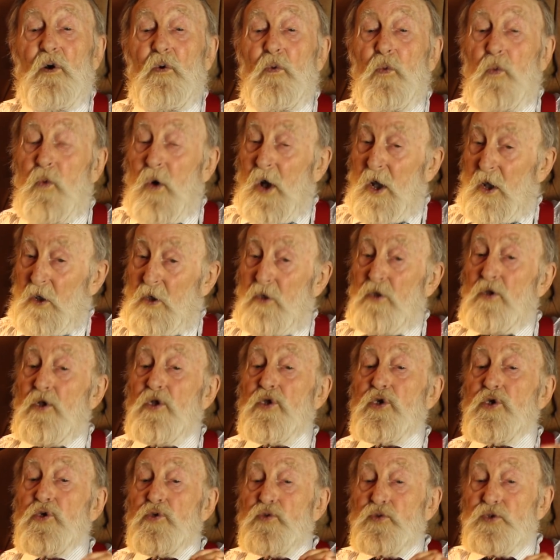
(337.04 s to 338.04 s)
while
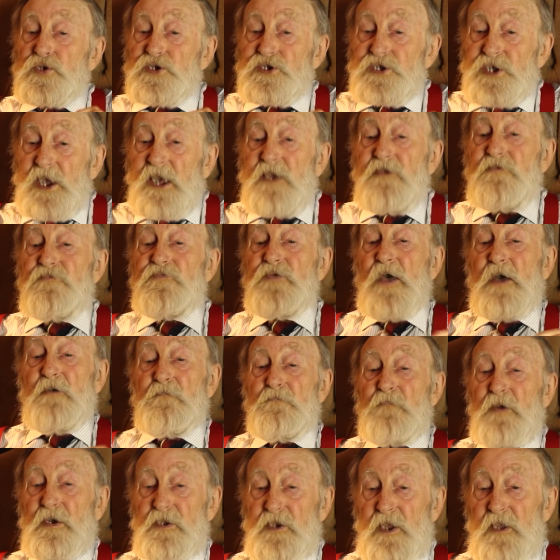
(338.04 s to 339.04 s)
you save
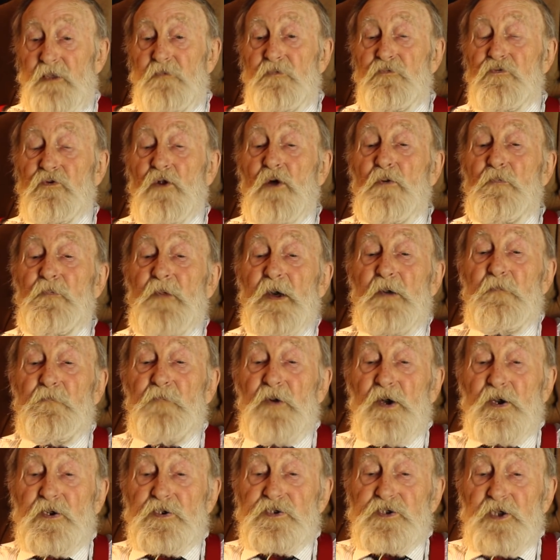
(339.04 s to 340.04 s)
that money from that
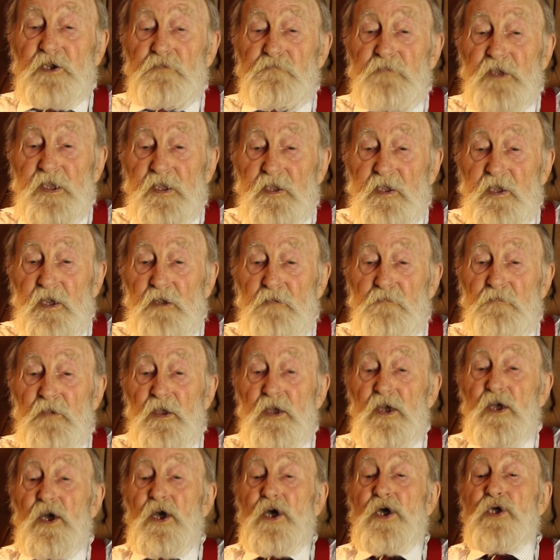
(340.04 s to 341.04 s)
part-time income
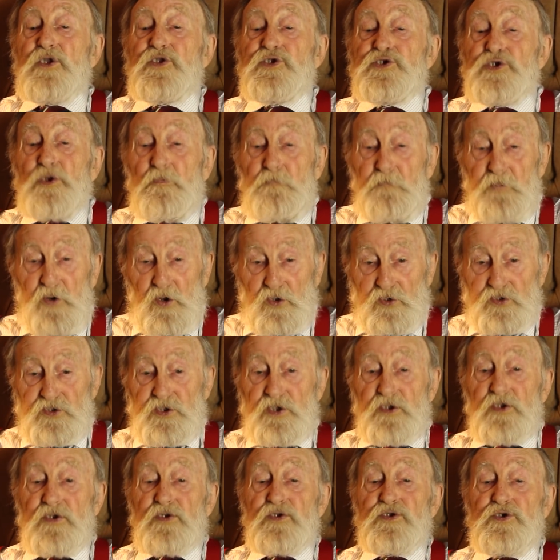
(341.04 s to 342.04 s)
to put
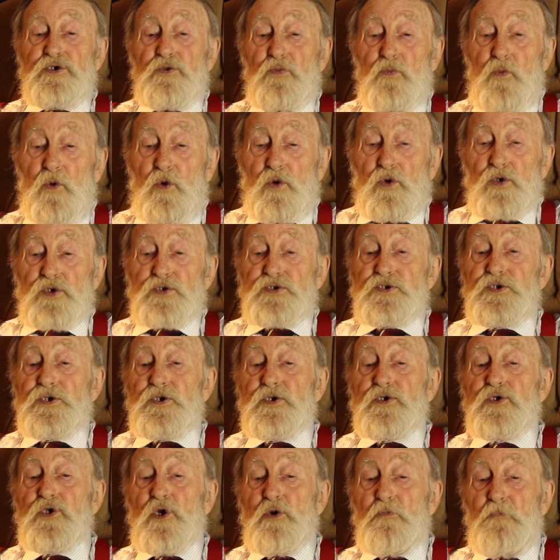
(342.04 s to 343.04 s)
towards
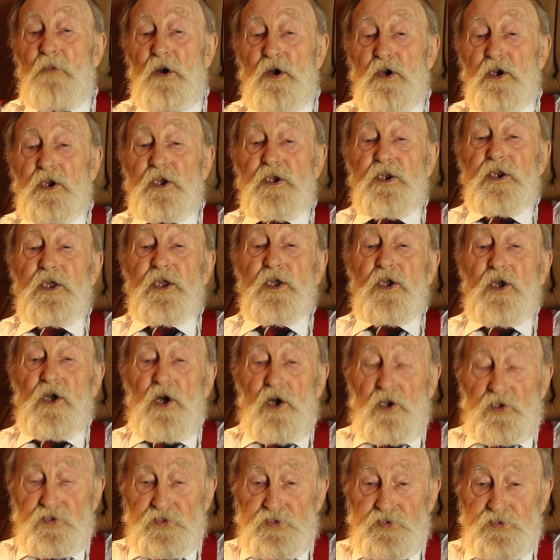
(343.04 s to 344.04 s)
your marketing
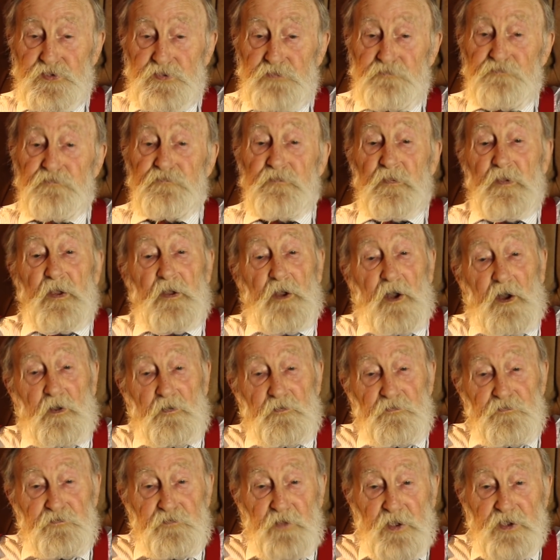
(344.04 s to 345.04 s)
costs
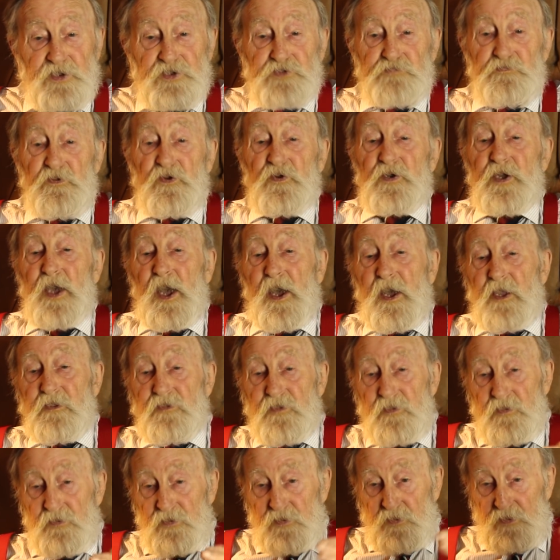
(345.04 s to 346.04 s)
on Facebook
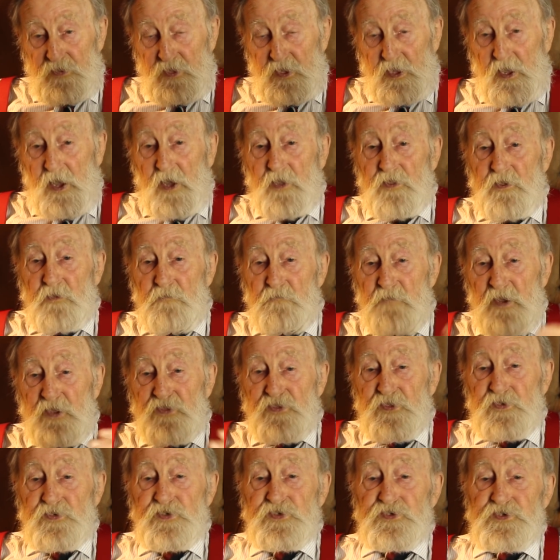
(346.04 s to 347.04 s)
and the other
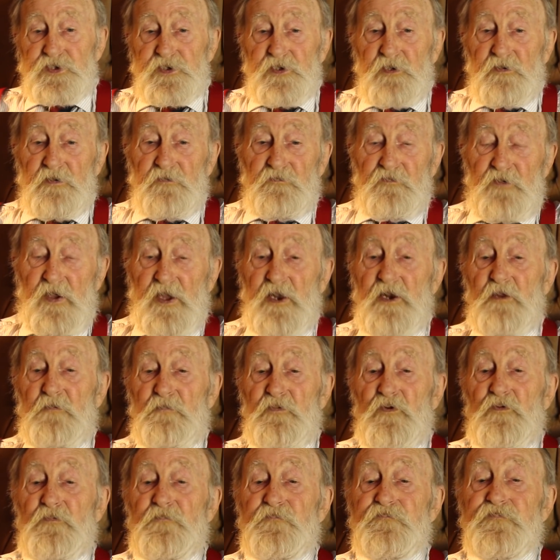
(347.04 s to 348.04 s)
methods that are
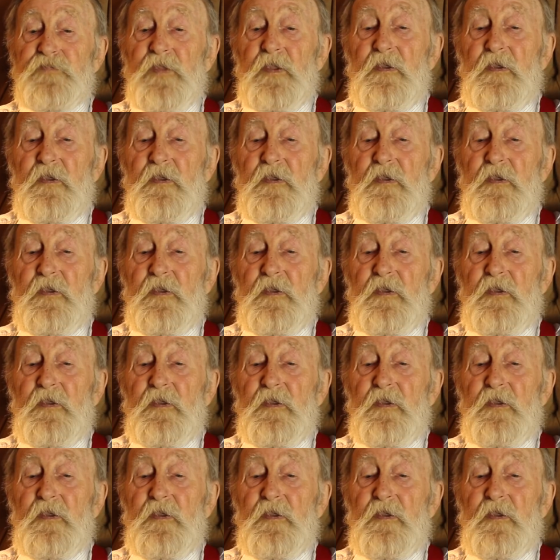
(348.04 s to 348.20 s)
available,